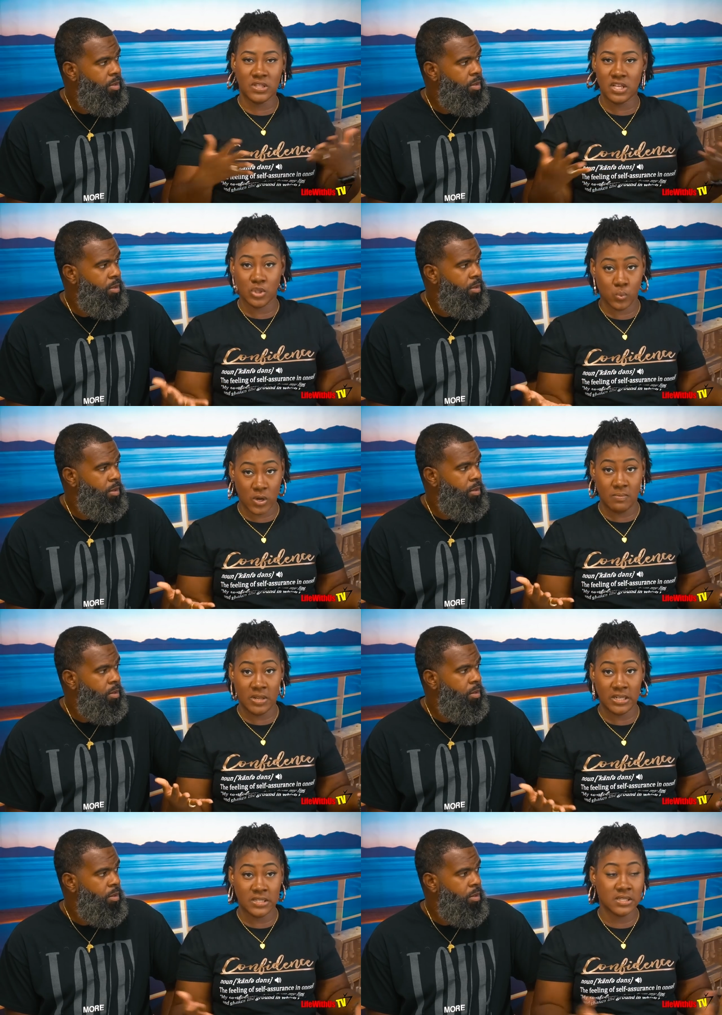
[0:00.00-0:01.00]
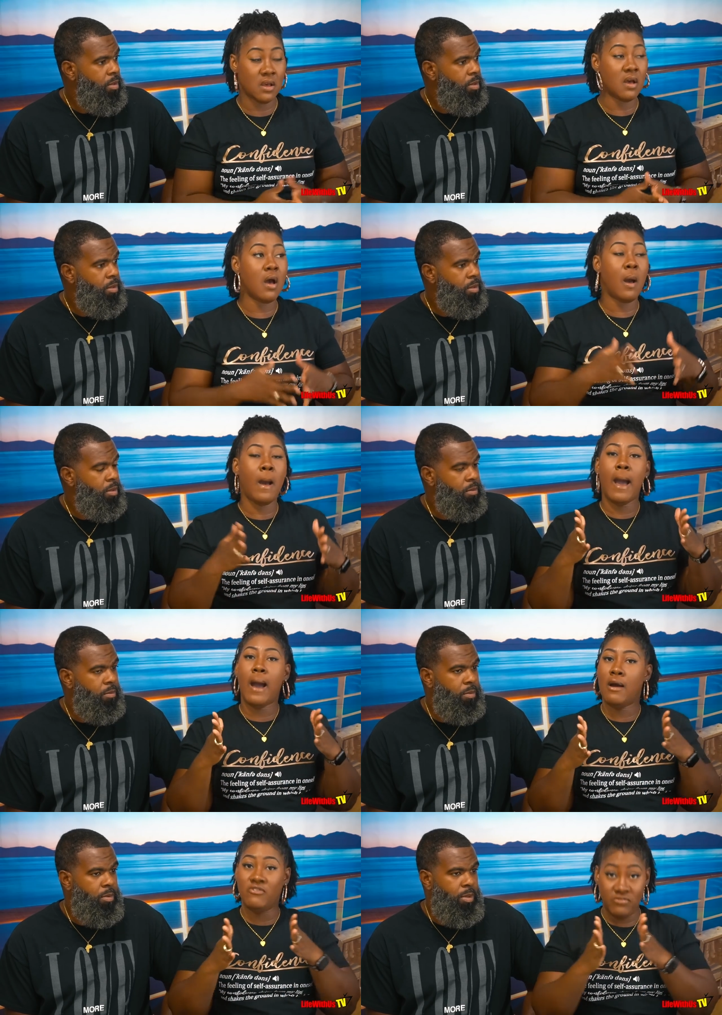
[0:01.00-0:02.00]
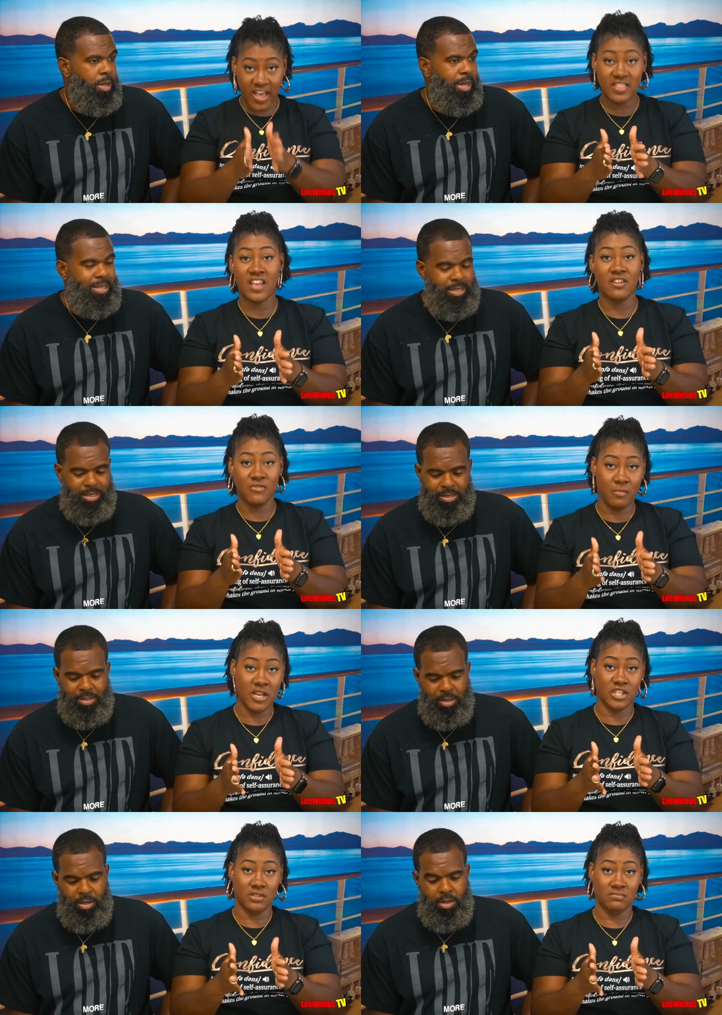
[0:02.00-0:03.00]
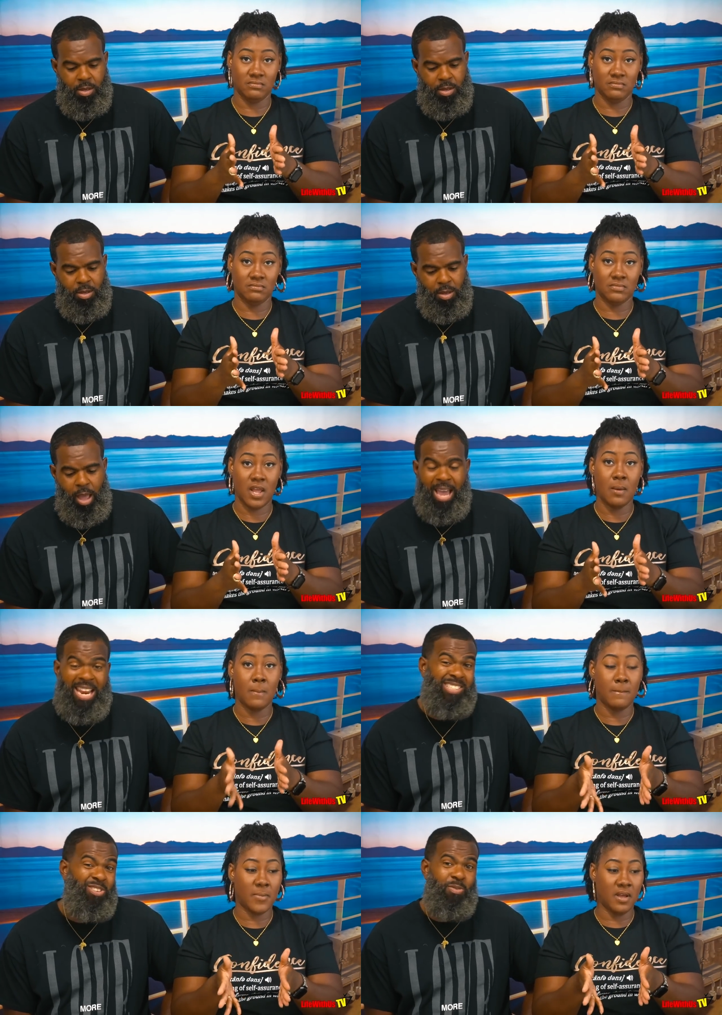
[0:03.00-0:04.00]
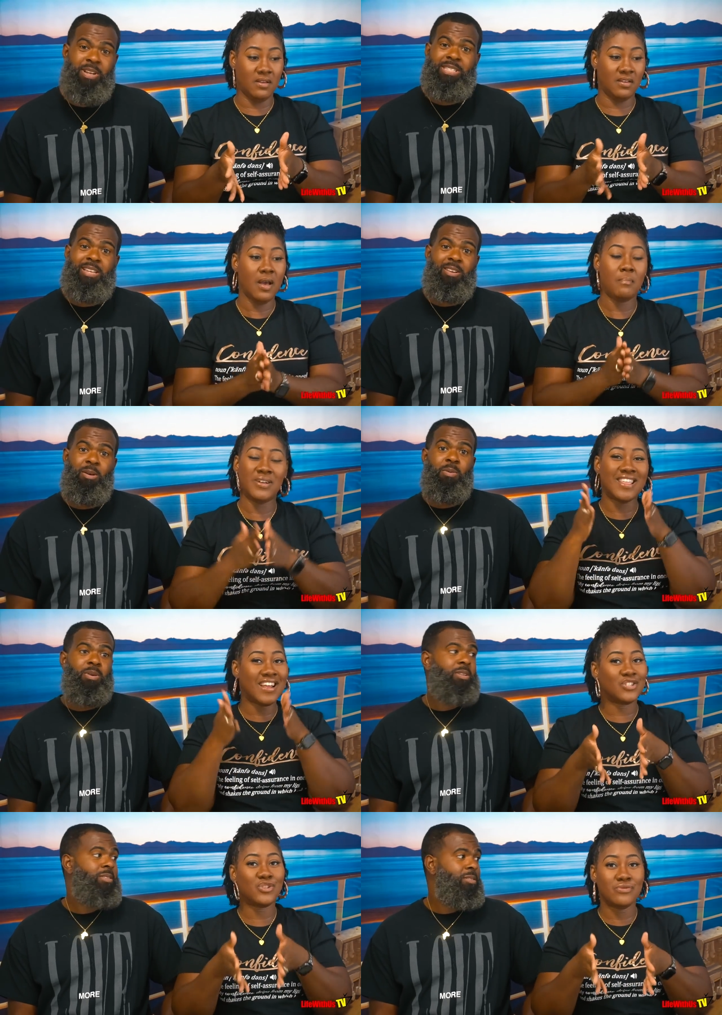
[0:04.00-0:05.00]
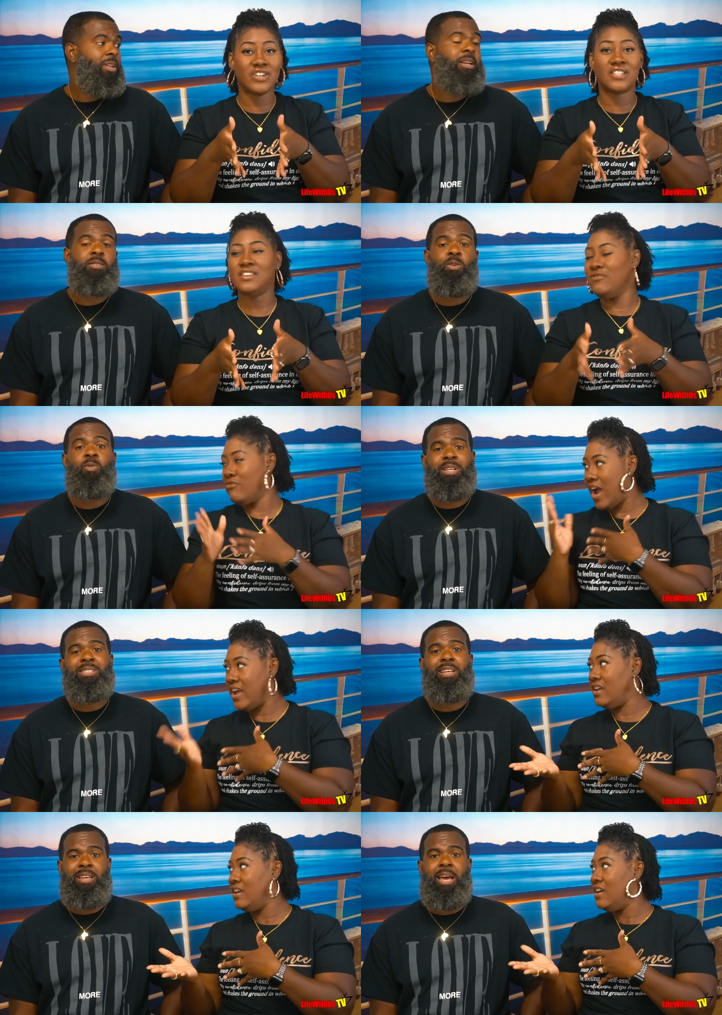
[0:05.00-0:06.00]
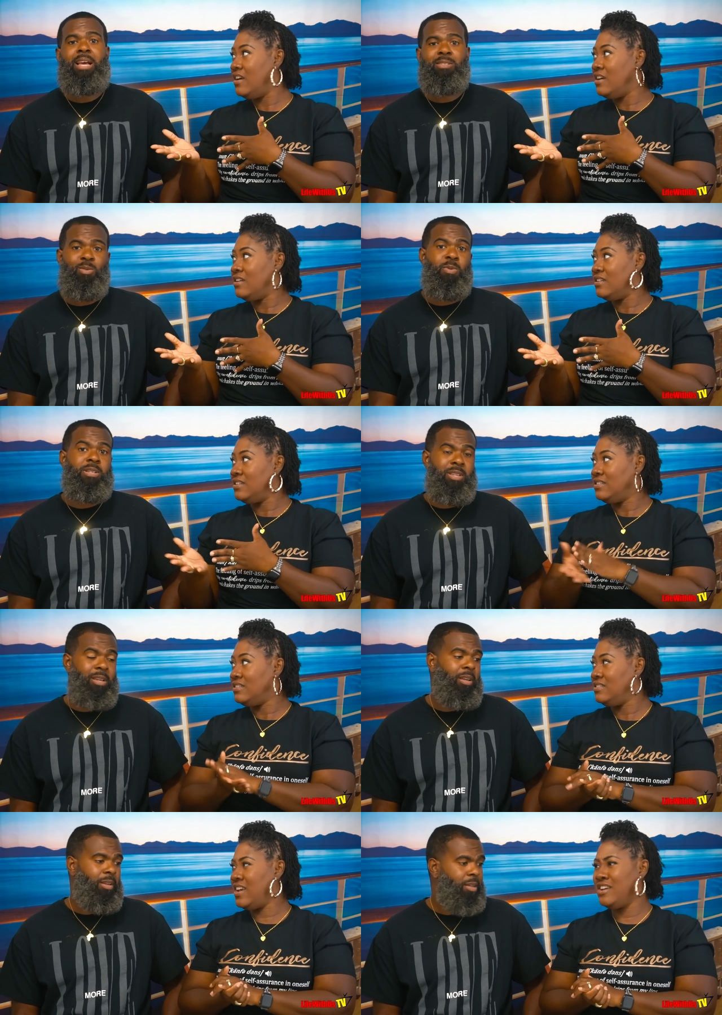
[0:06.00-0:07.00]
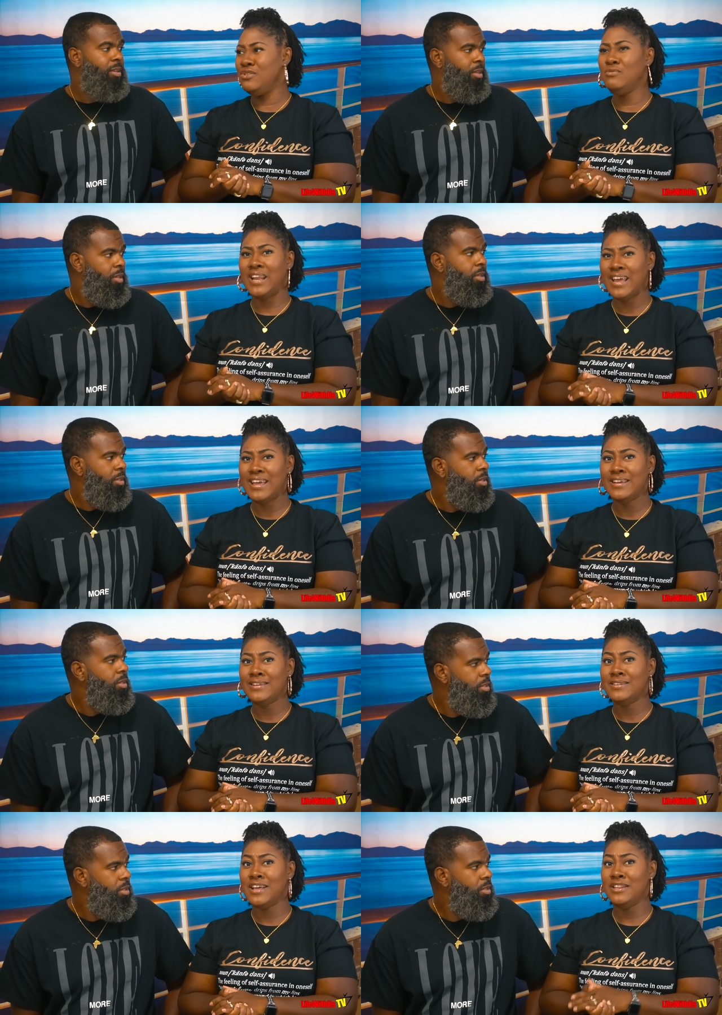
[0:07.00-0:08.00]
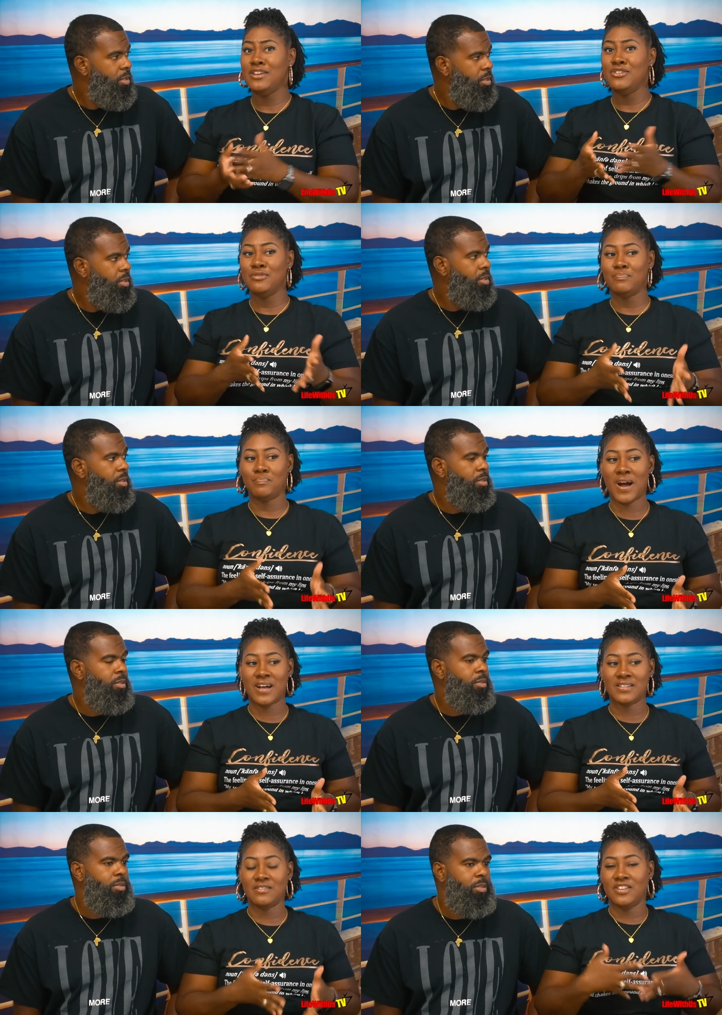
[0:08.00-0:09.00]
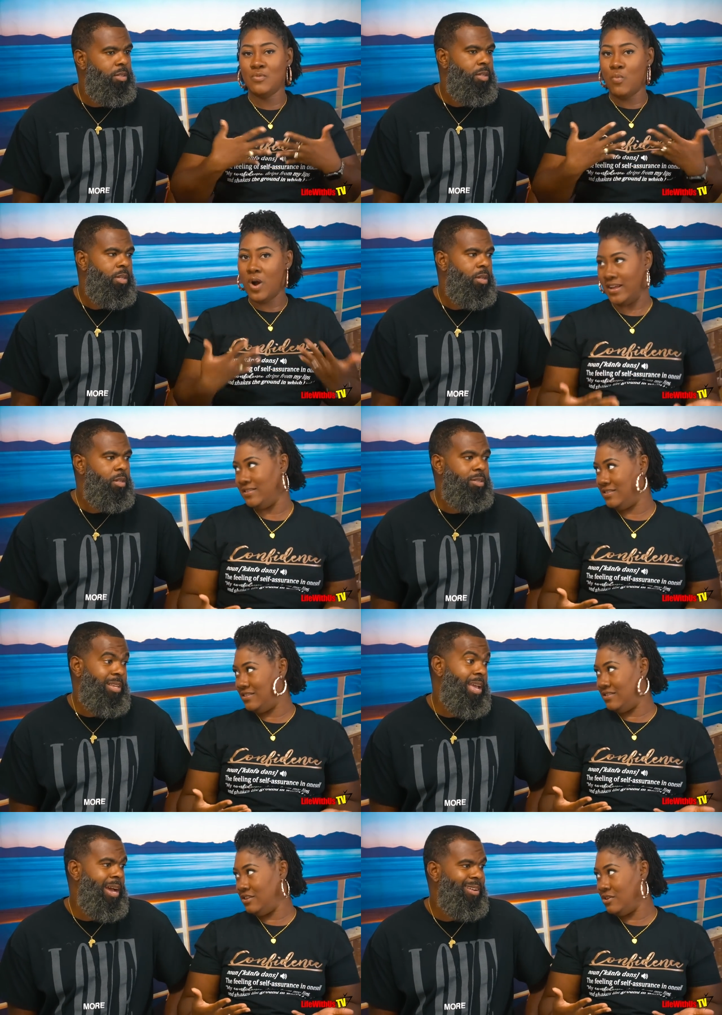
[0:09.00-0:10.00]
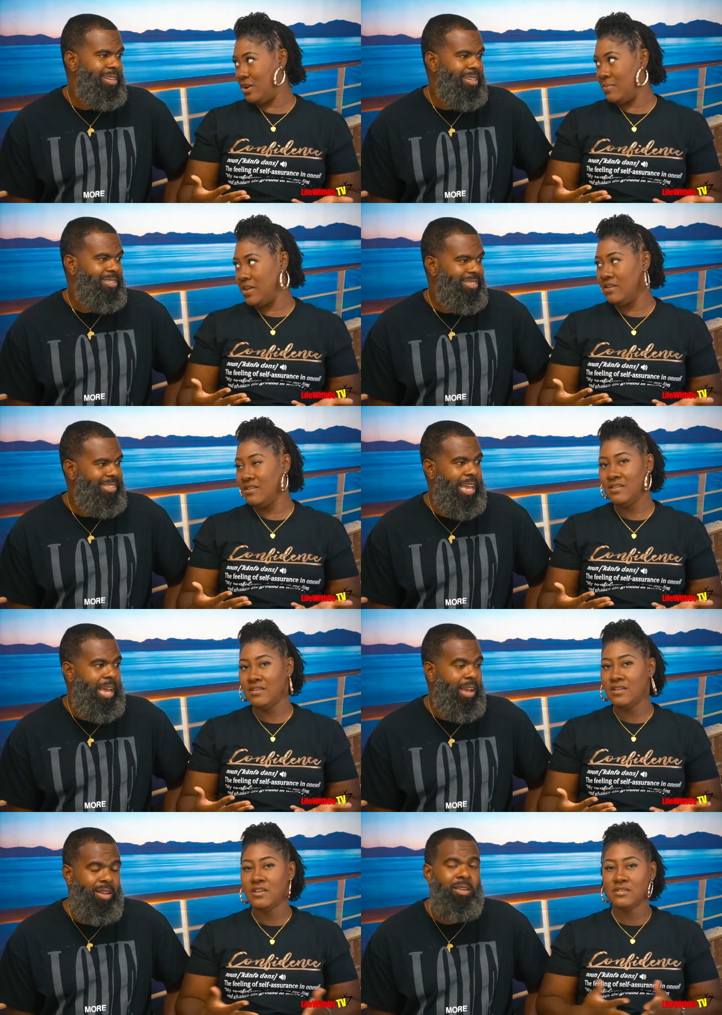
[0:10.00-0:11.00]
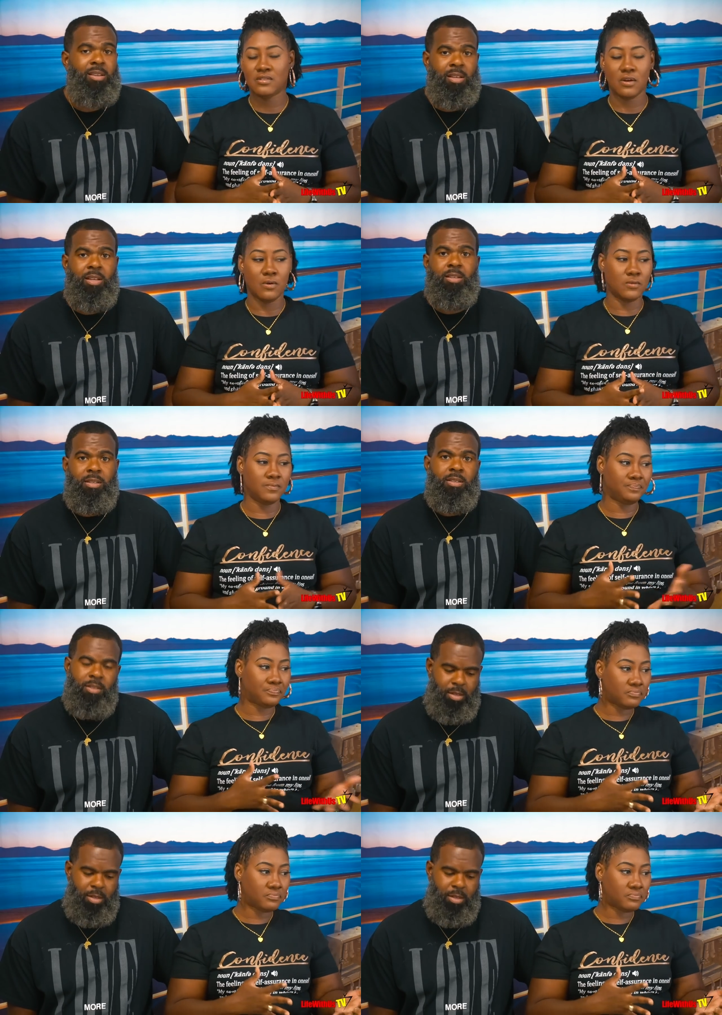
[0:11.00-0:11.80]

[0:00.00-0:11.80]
Speaker 1: within 20 minutes. Vet that information. Hey, that's too risky though. but that is too risky. That's too right. risky.
Speaker 2: Yeah, that's too risky.
Speaker 1: Yeah, you land and then you're positive. Then what? Yeah. You know what I mean?
Speaker 2: Yeah. So.